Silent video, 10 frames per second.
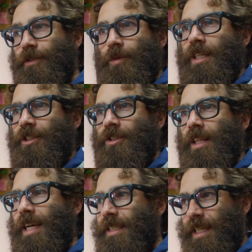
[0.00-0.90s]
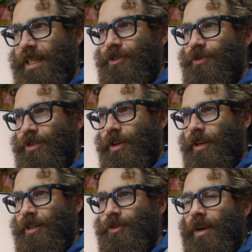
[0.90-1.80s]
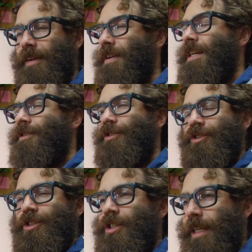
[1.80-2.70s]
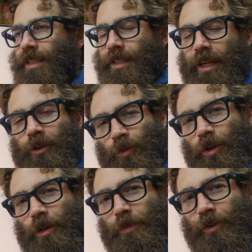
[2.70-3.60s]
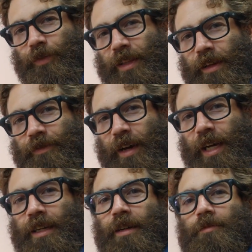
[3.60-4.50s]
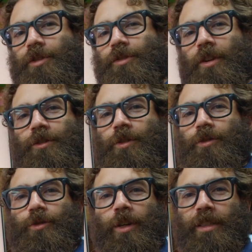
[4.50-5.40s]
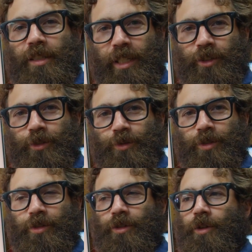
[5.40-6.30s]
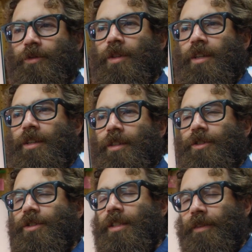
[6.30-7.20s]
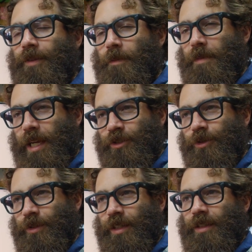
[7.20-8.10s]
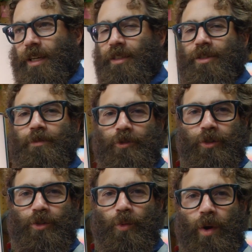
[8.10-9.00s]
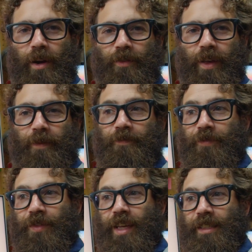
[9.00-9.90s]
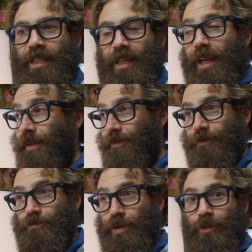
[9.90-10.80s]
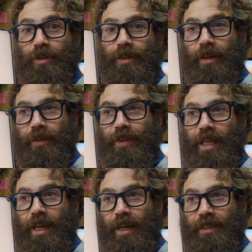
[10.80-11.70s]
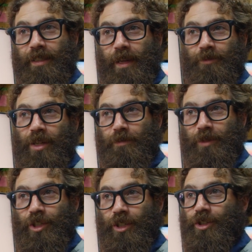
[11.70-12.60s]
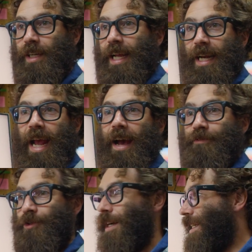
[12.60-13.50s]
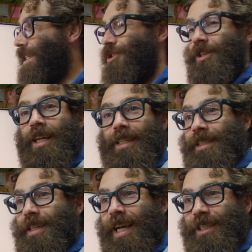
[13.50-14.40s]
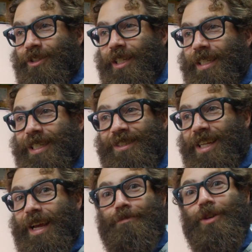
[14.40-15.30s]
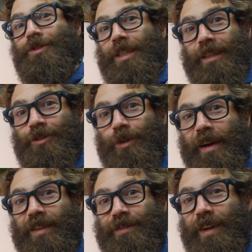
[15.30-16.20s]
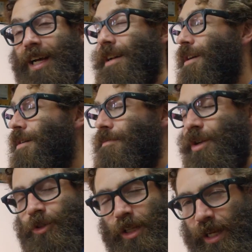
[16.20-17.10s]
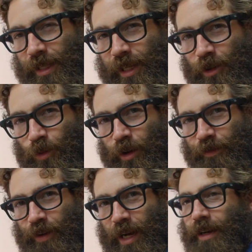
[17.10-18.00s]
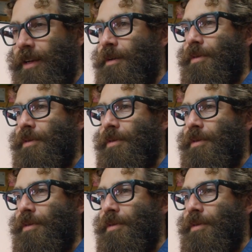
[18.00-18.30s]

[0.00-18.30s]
you initialize it and use the hard drive, there's a chance that it'll work perfectly fine, but there's also trust issues. So you just have to make sure that the customer is aware that this, if both of the Samsung Magician and after I initialize it, HDD scan both say the drive is fine, most likely it'll work fine.